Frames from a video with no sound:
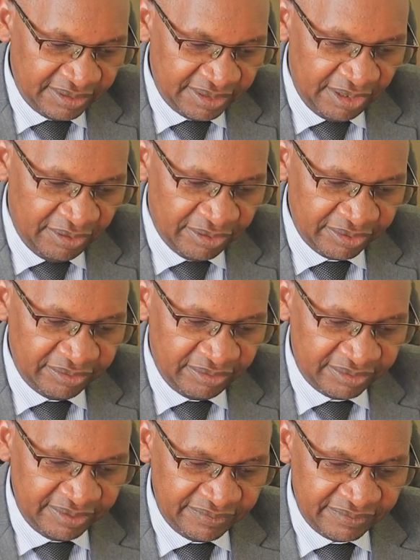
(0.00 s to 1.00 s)
The Lord
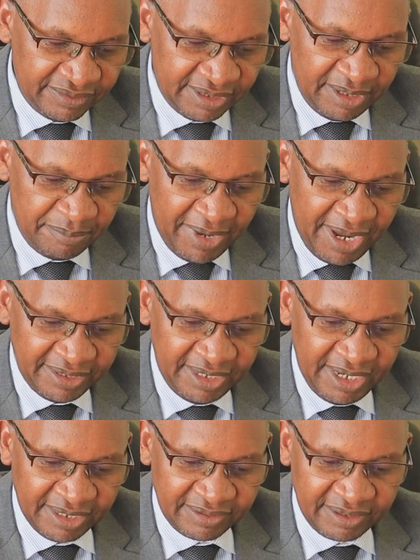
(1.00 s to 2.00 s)
noticed that the man
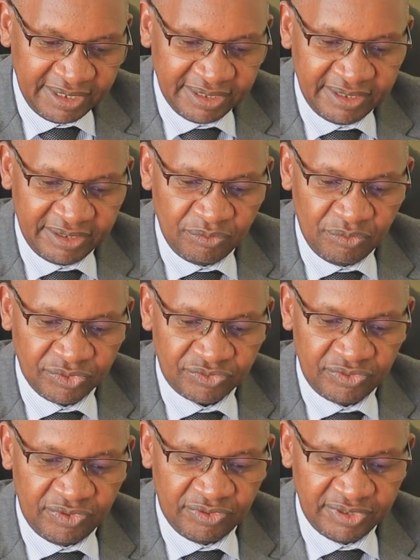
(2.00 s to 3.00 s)
he had created
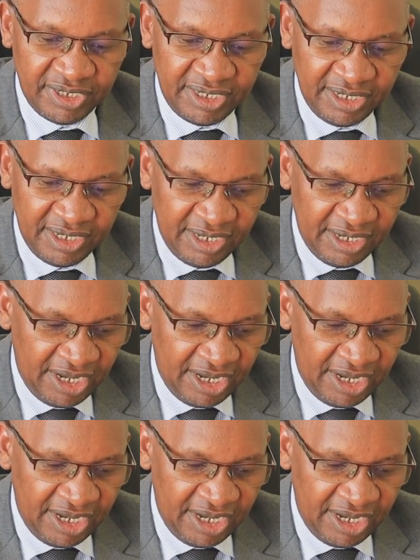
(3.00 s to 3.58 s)
was lonely,